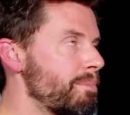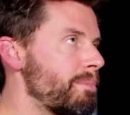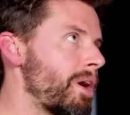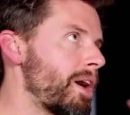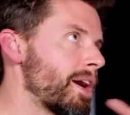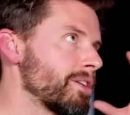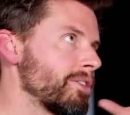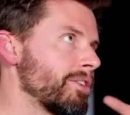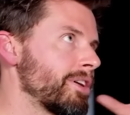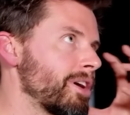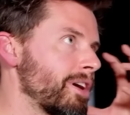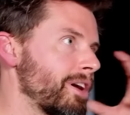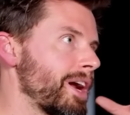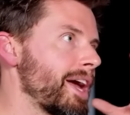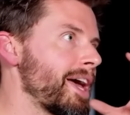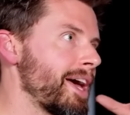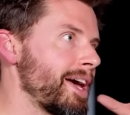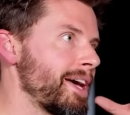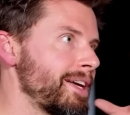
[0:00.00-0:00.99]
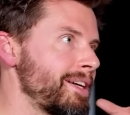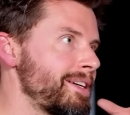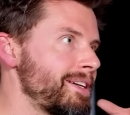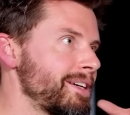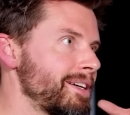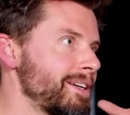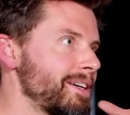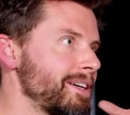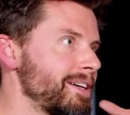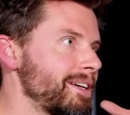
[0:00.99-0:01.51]
a model in our head
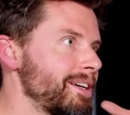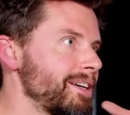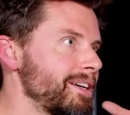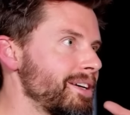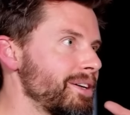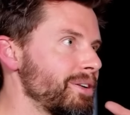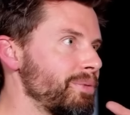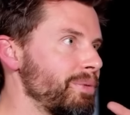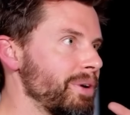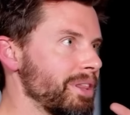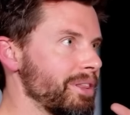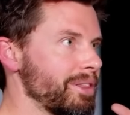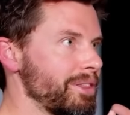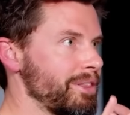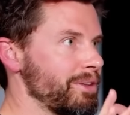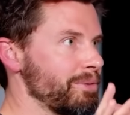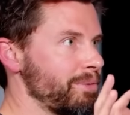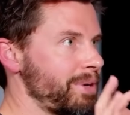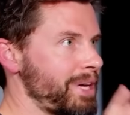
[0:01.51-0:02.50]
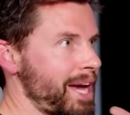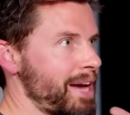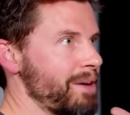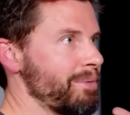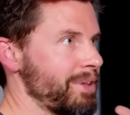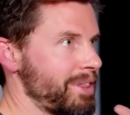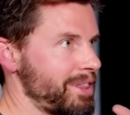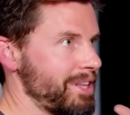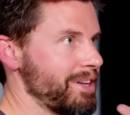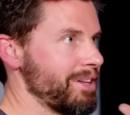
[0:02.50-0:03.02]
with the
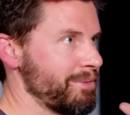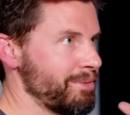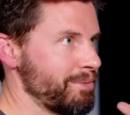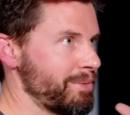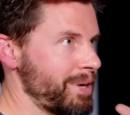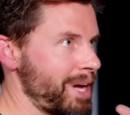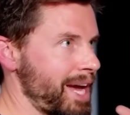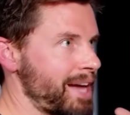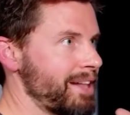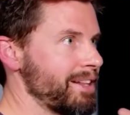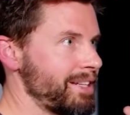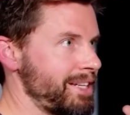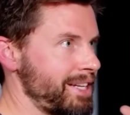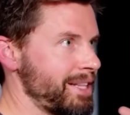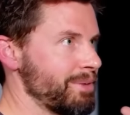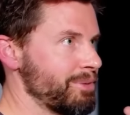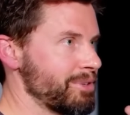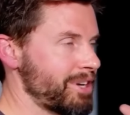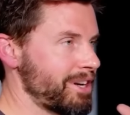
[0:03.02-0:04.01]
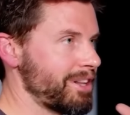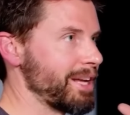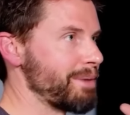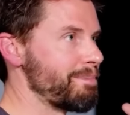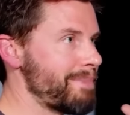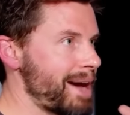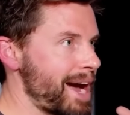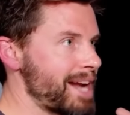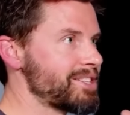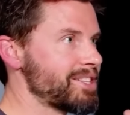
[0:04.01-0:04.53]
reality that we're trying to
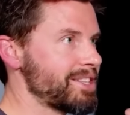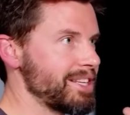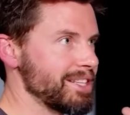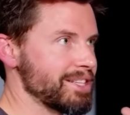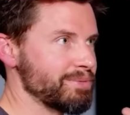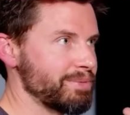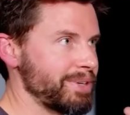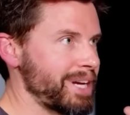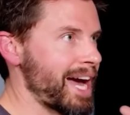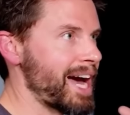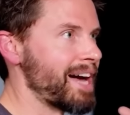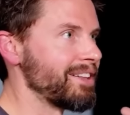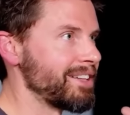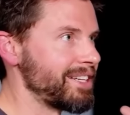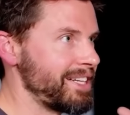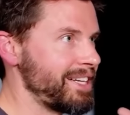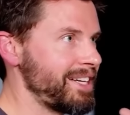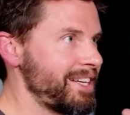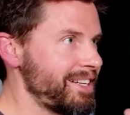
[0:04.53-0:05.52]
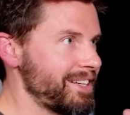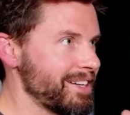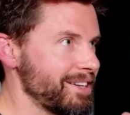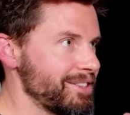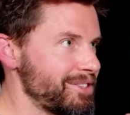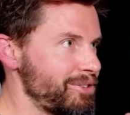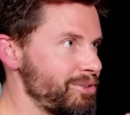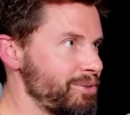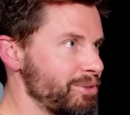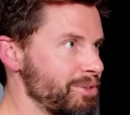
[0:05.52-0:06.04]
like match this reality
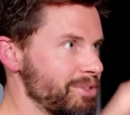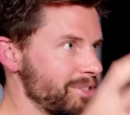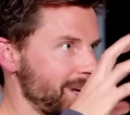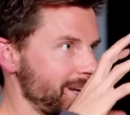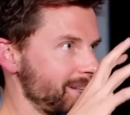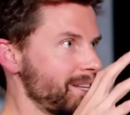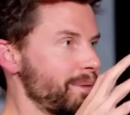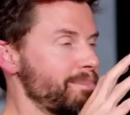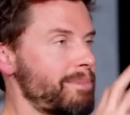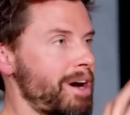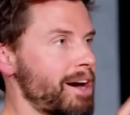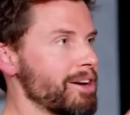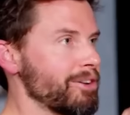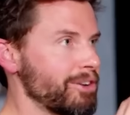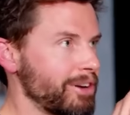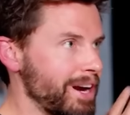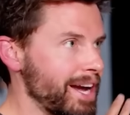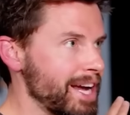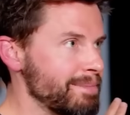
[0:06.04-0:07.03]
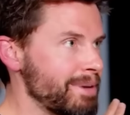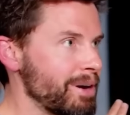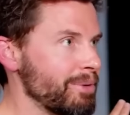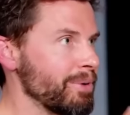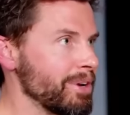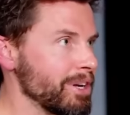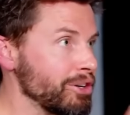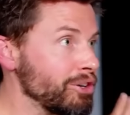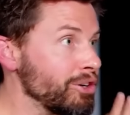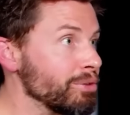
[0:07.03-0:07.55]
to like some model in our head about
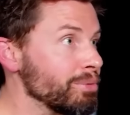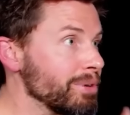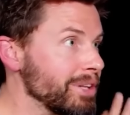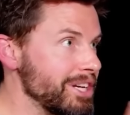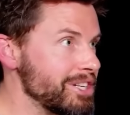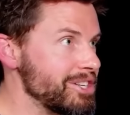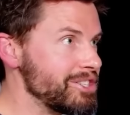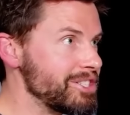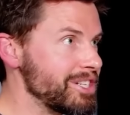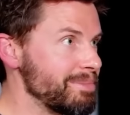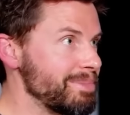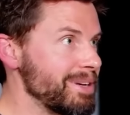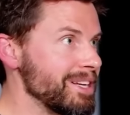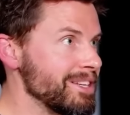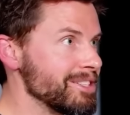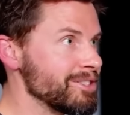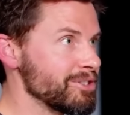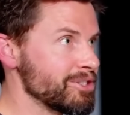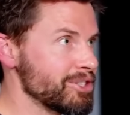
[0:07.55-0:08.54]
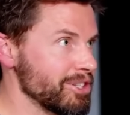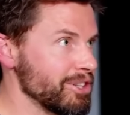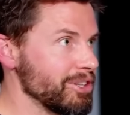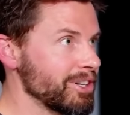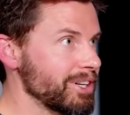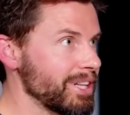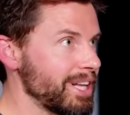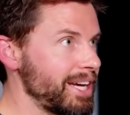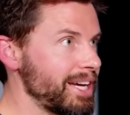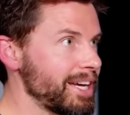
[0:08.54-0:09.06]
what a good relationship is or should
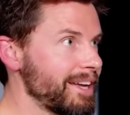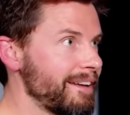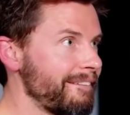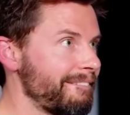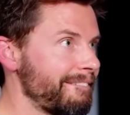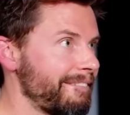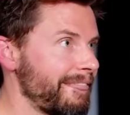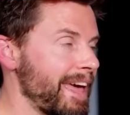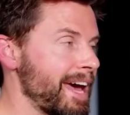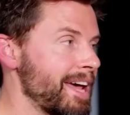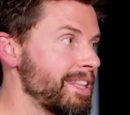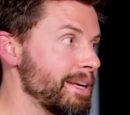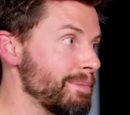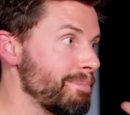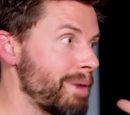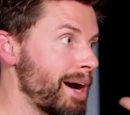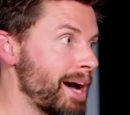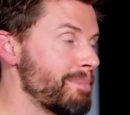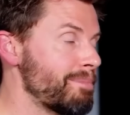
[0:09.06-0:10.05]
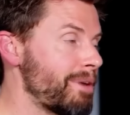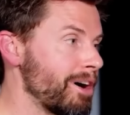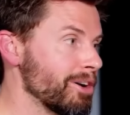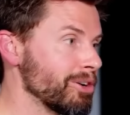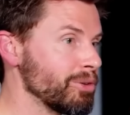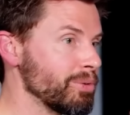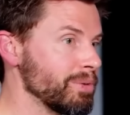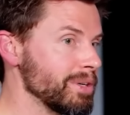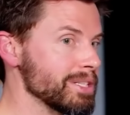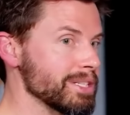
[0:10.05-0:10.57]
look like. And I think my
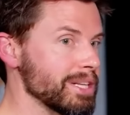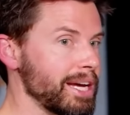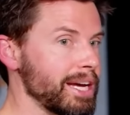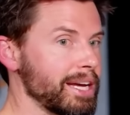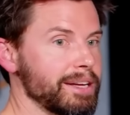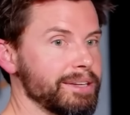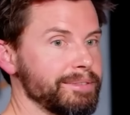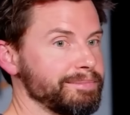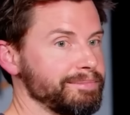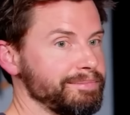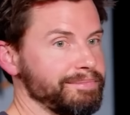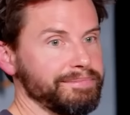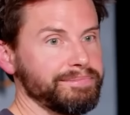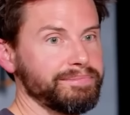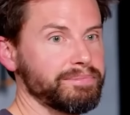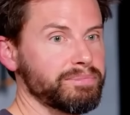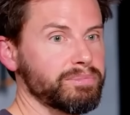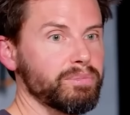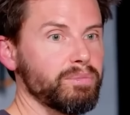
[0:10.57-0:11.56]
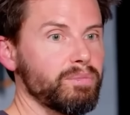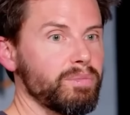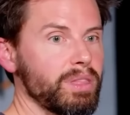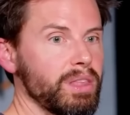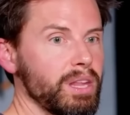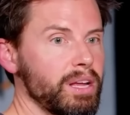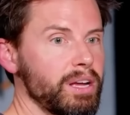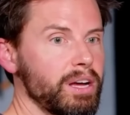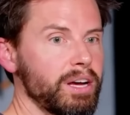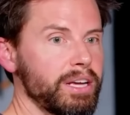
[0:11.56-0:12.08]
model was like,
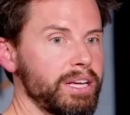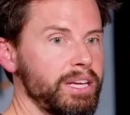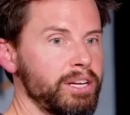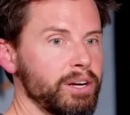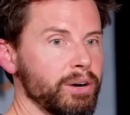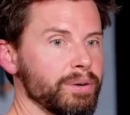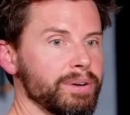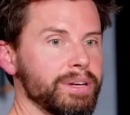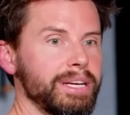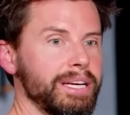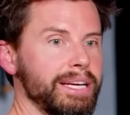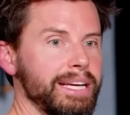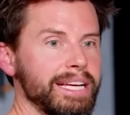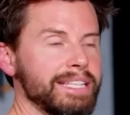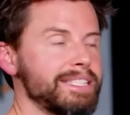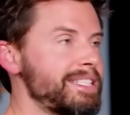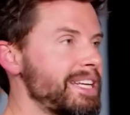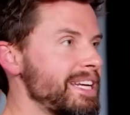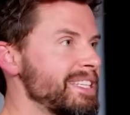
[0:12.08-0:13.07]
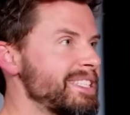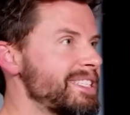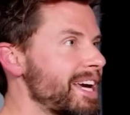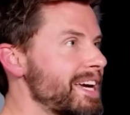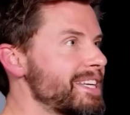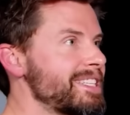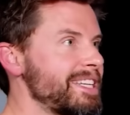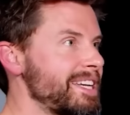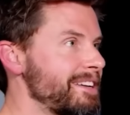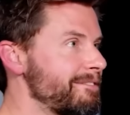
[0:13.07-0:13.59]
you know, it stays
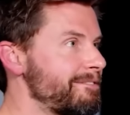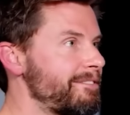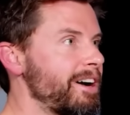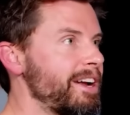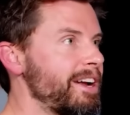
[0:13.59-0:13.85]
sexy and